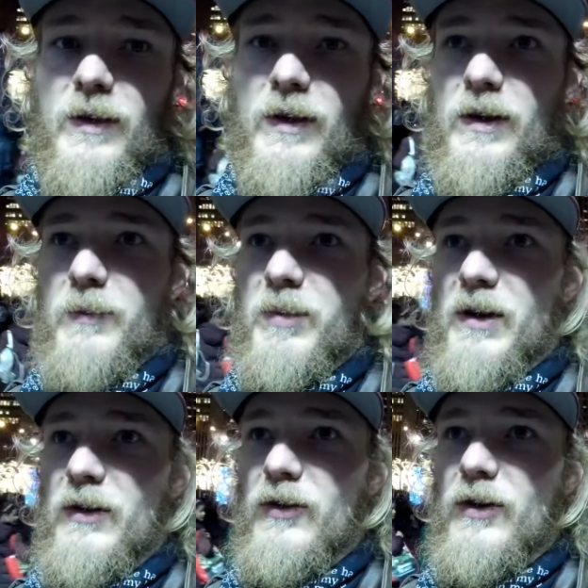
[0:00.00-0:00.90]
a good
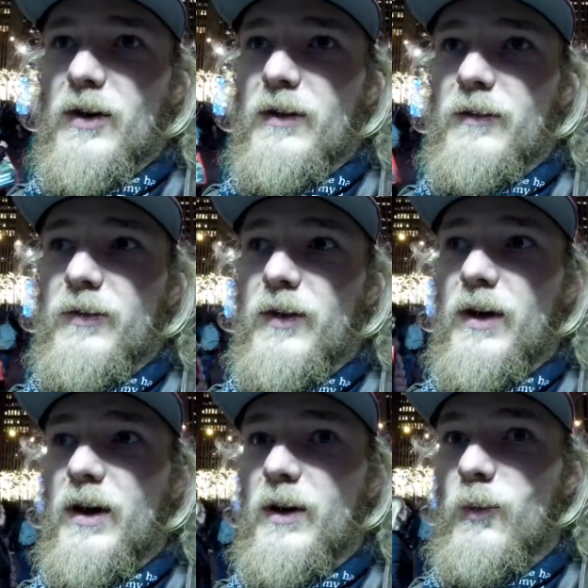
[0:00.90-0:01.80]
picture of
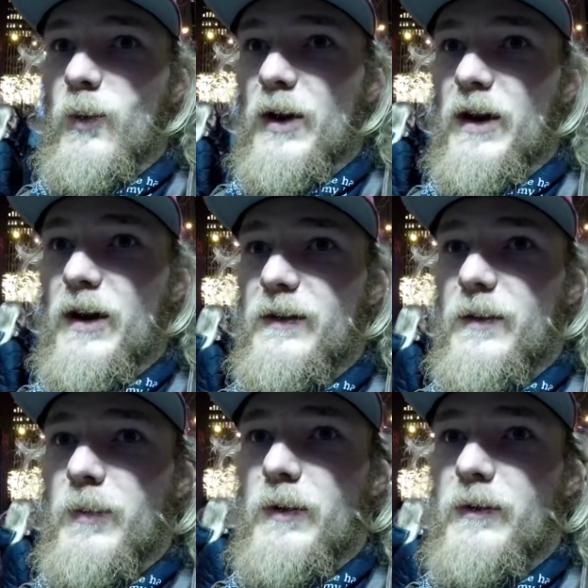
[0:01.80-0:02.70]
what it is
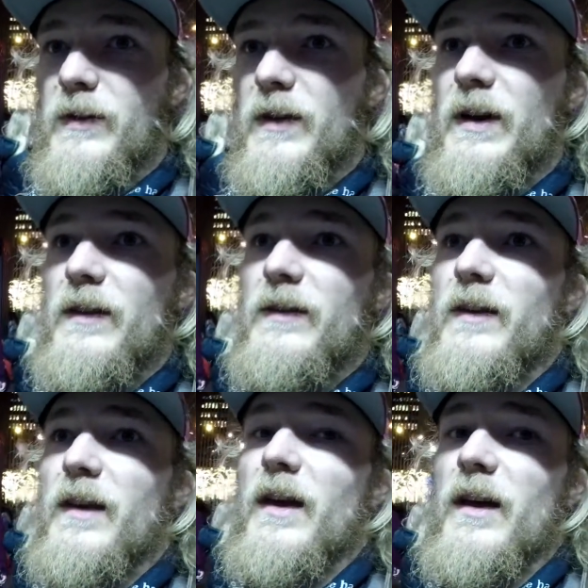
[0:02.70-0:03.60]
in both cities,
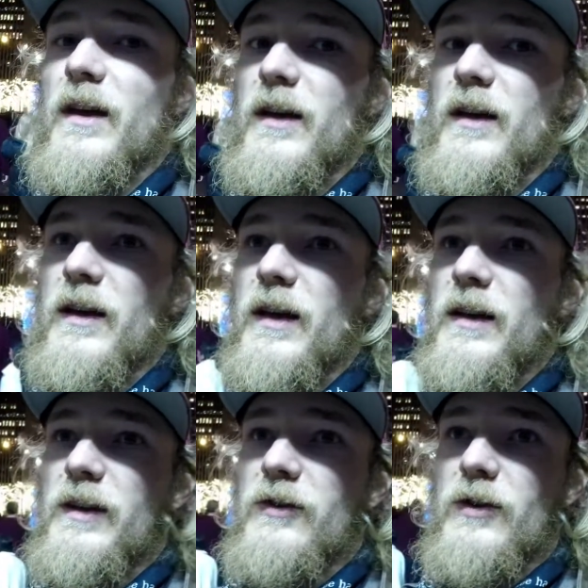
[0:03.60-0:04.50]

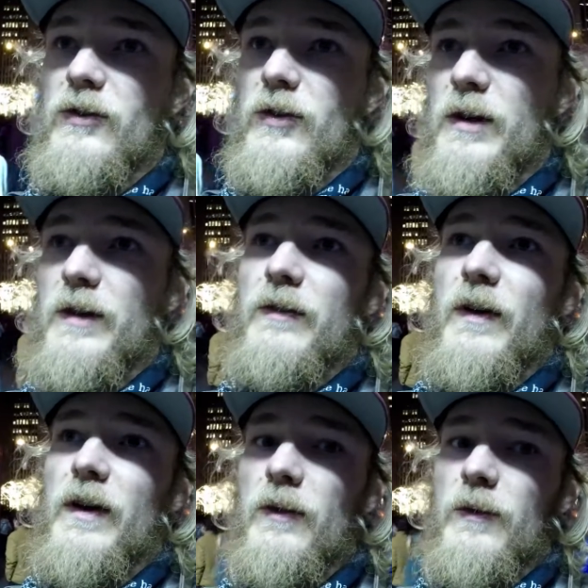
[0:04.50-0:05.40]
and that you enjoyed it.
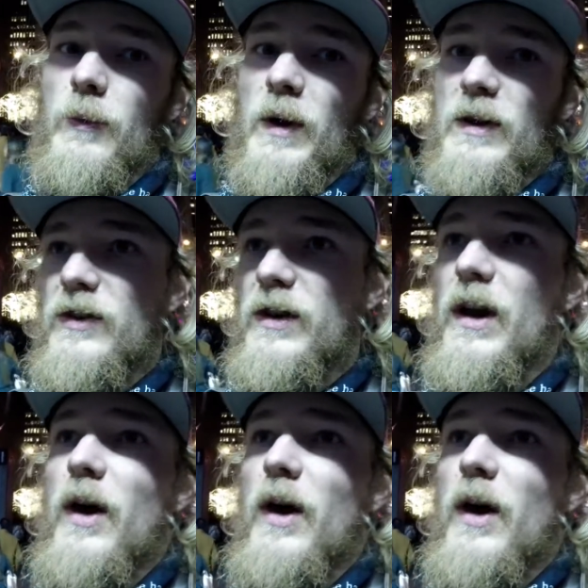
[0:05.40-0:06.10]
Thank you for watching.